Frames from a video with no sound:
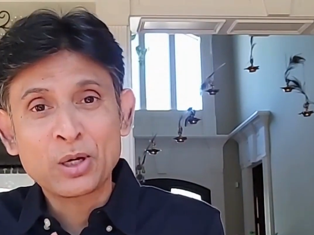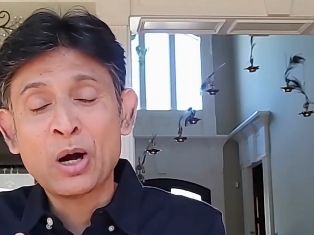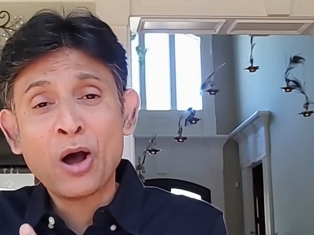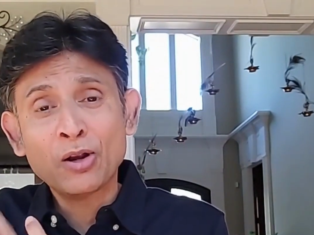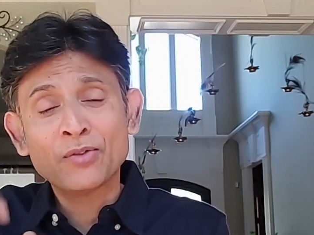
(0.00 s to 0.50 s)

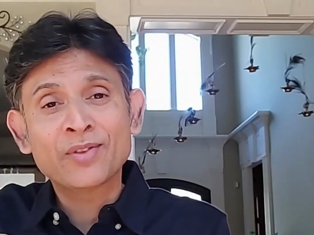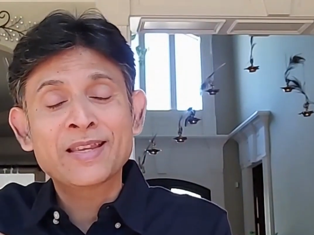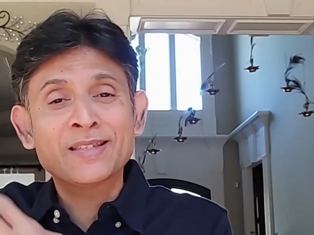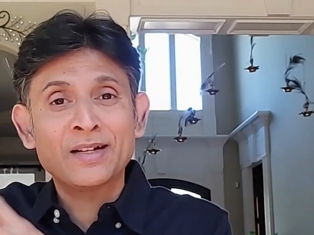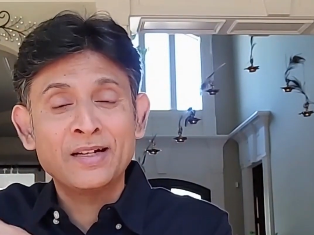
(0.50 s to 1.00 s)
All of
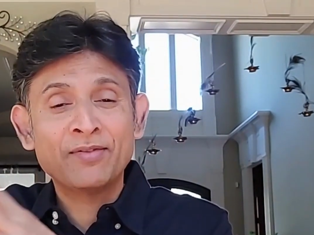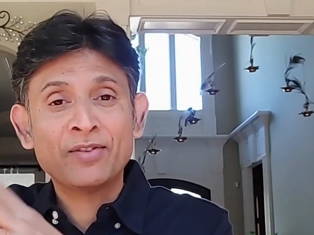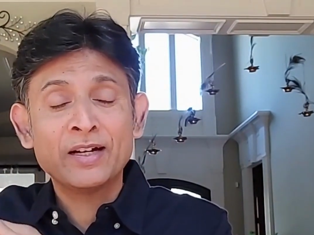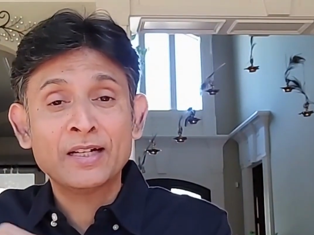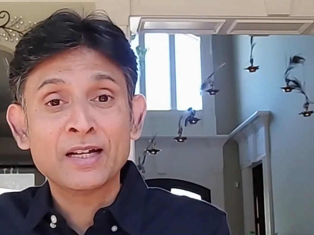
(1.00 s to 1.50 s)
these are
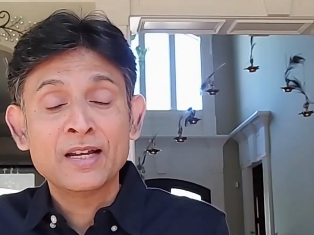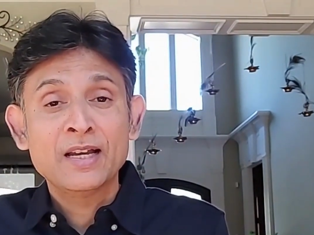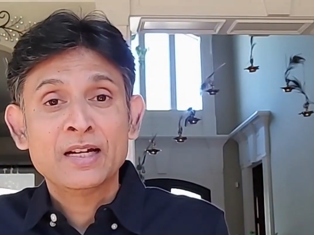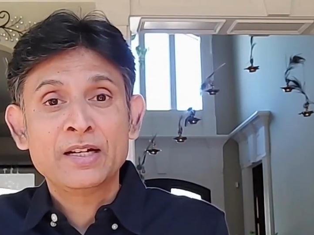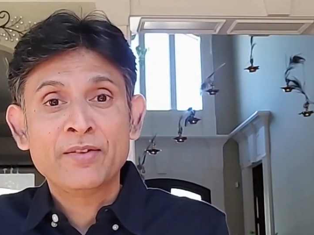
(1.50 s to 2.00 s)
different
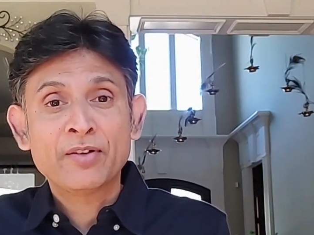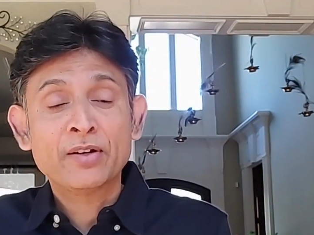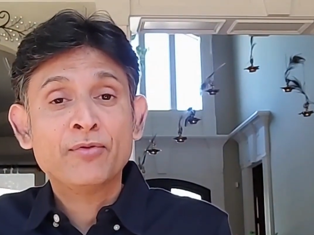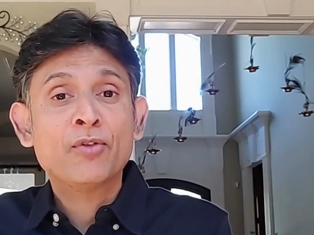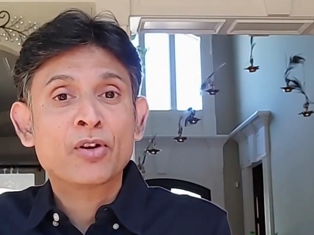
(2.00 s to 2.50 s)

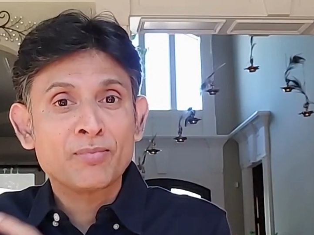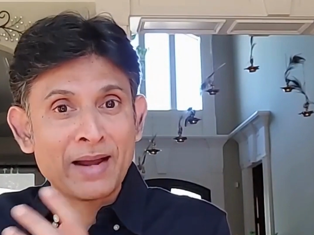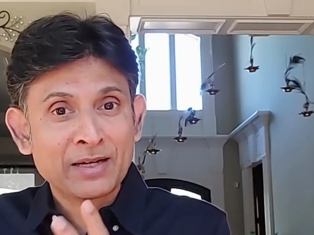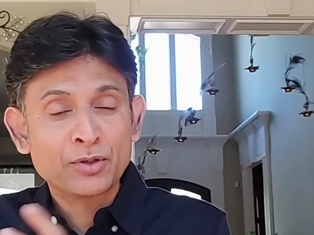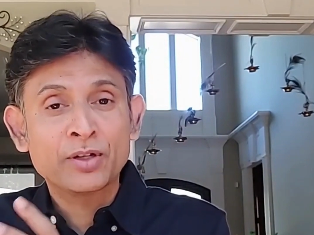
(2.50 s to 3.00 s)
formats